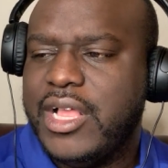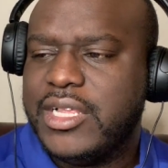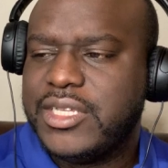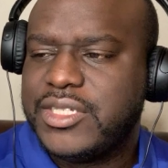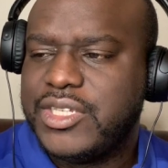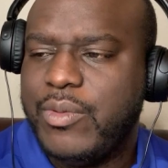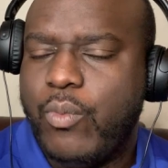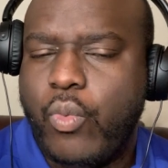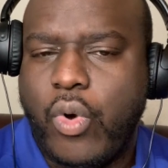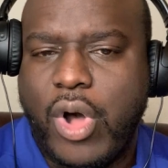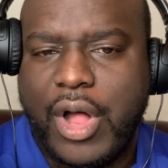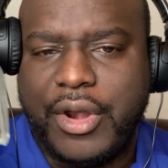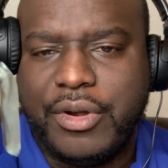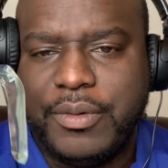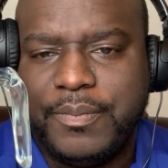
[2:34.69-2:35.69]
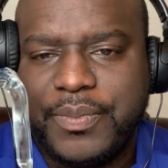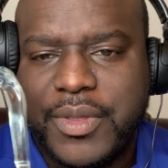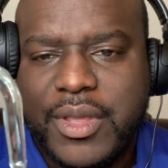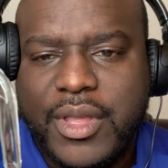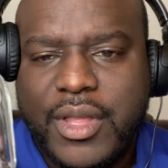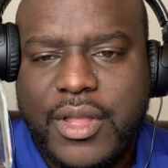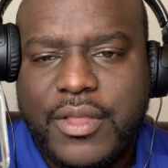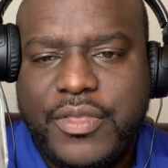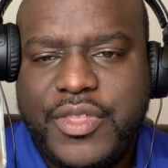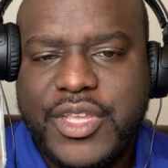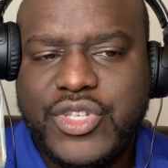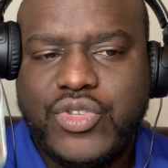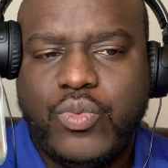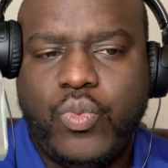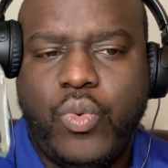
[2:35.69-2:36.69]
some water.
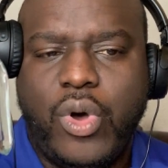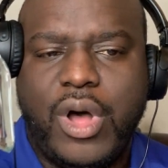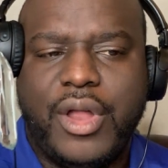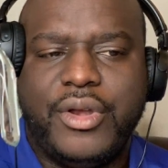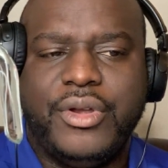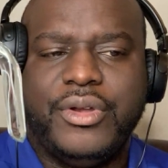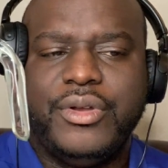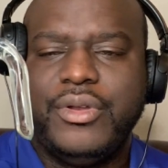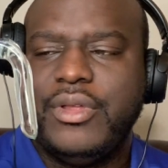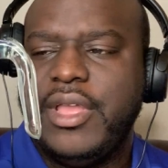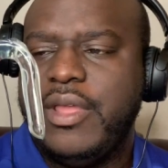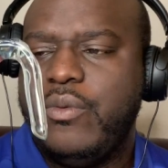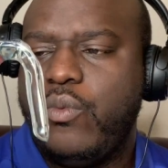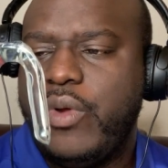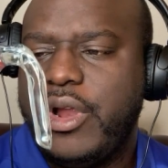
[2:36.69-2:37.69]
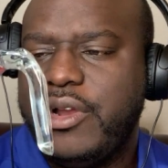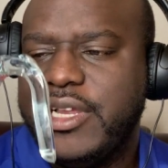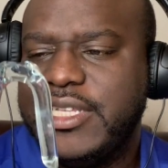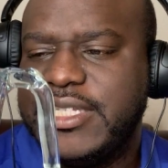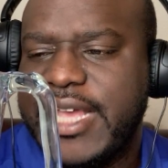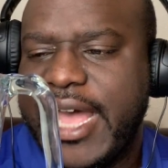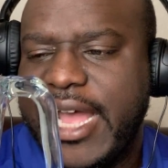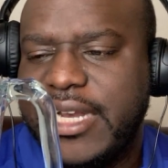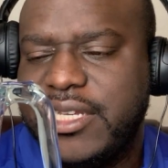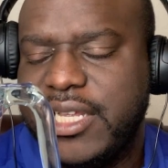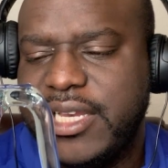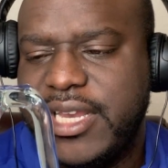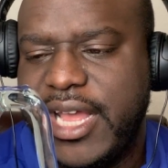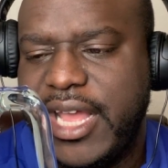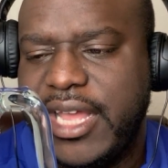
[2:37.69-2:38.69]
This water and where it's at
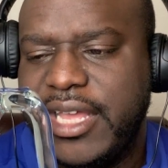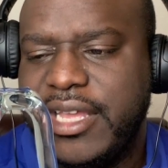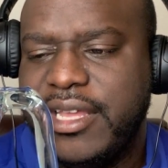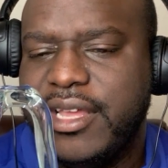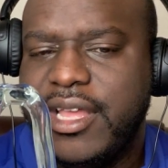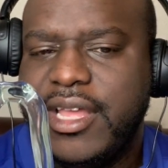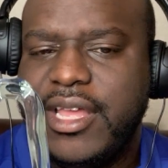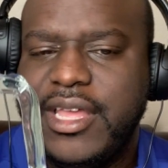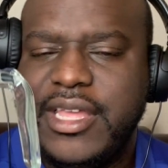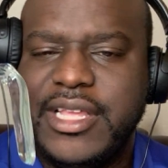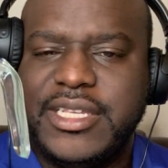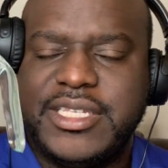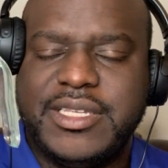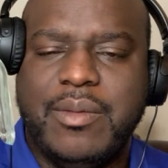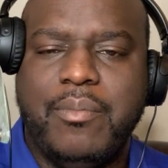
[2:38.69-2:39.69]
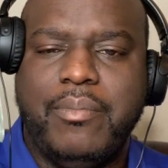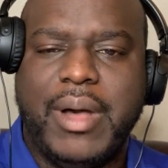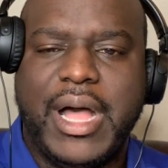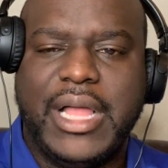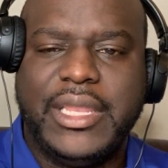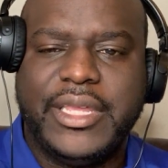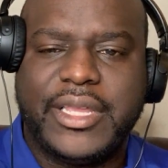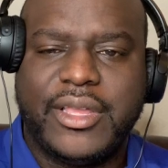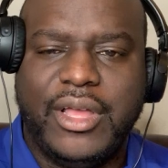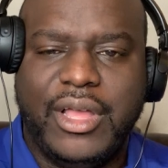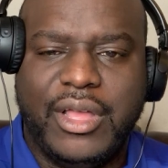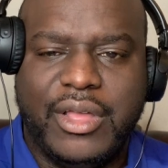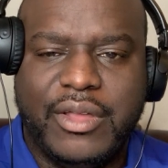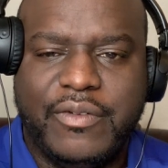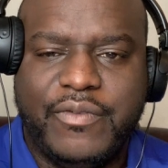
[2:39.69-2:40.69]
today is symbolic
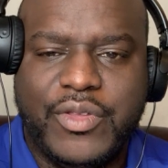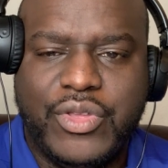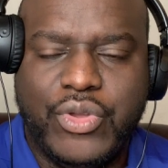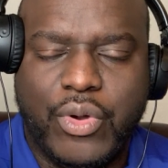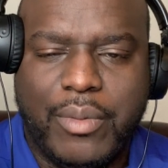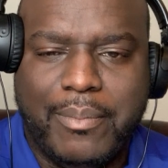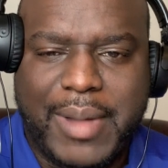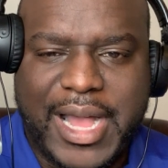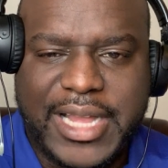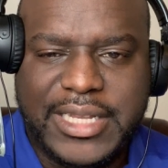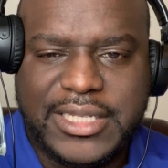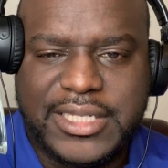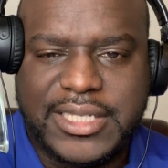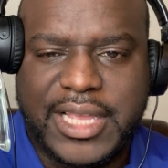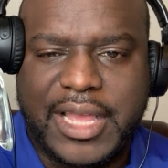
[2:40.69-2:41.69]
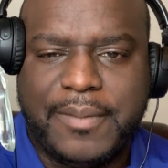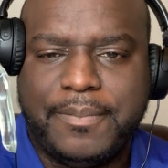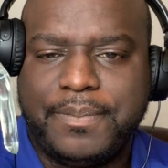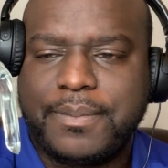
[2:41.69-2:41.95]
of your mindset.